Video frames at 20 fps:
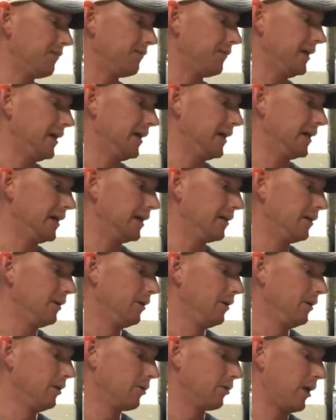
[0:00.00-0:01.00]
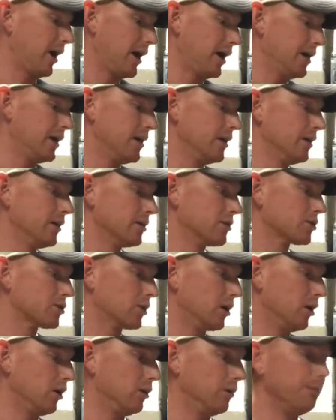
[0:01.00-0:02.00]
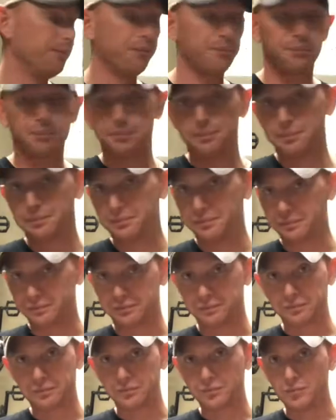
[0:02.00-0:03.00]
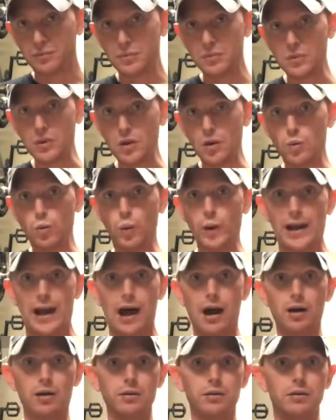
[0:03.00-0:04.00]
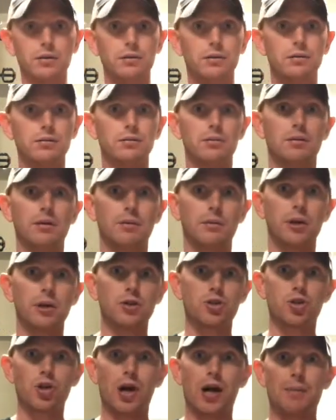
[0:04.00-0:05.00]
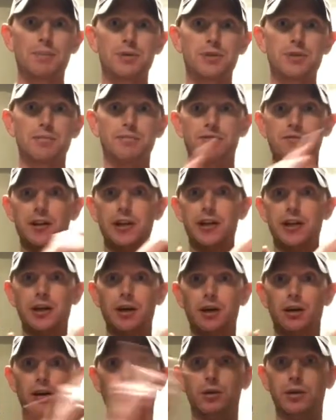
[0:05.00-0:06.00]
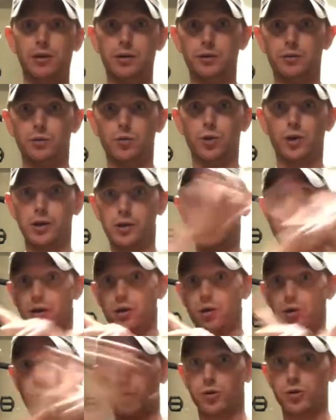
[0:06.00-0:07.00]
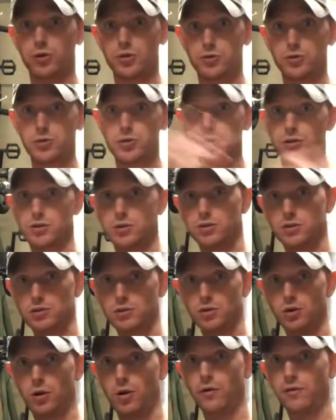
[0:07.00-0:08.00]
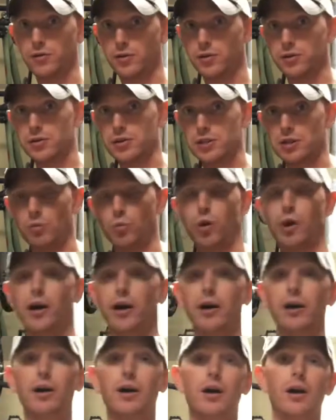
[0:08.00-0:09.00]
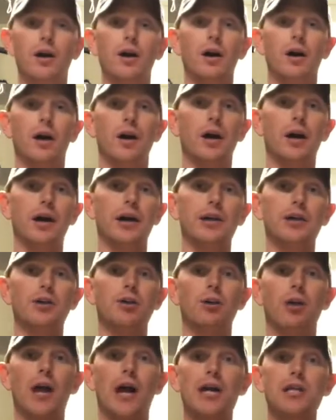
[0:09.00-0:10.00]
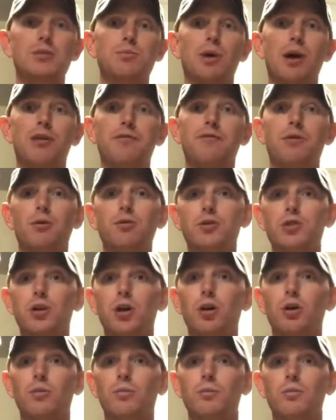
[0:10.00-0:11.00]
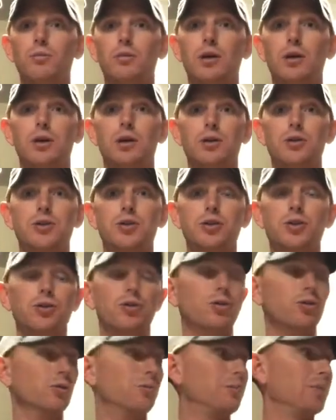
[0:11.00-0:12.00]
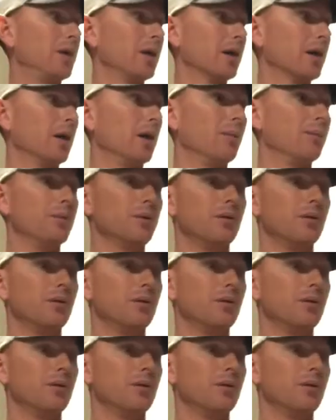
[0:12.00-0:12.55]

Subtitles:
needed, right? So went out. I'm going to drop some video in one of the corners over somewhere. Utilize my phone scope to pick up